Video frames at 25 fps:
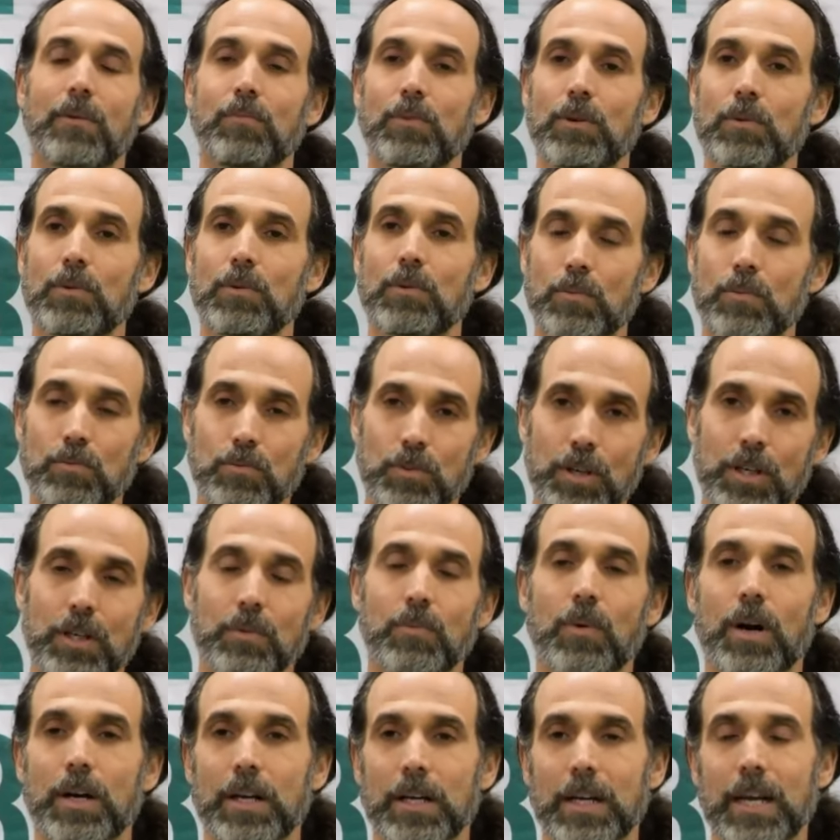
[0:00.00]
And we
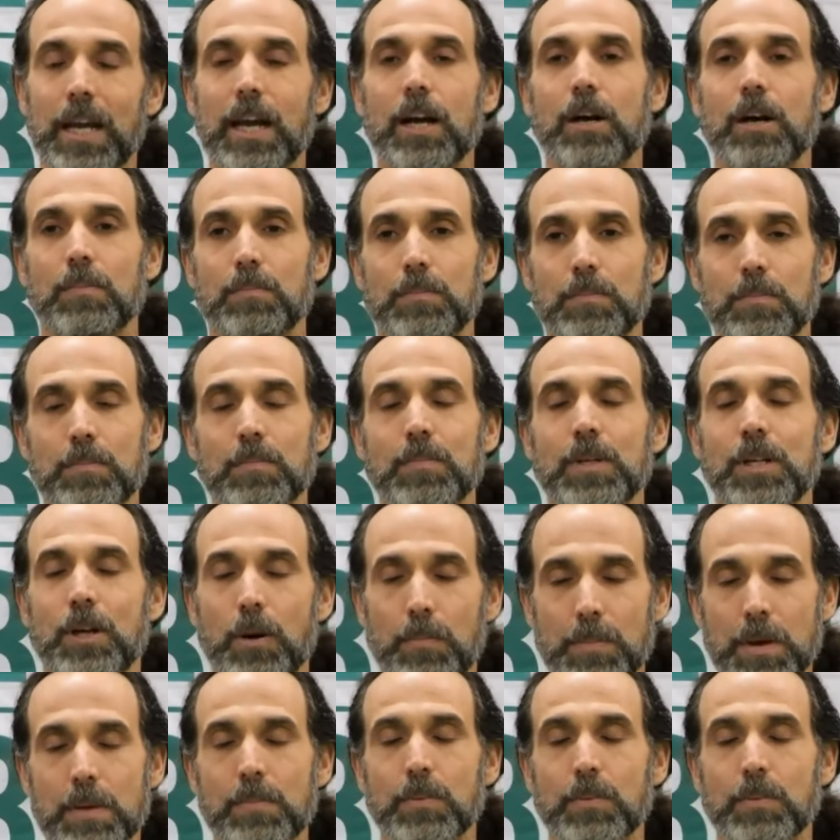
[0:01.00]
really want to care, you know,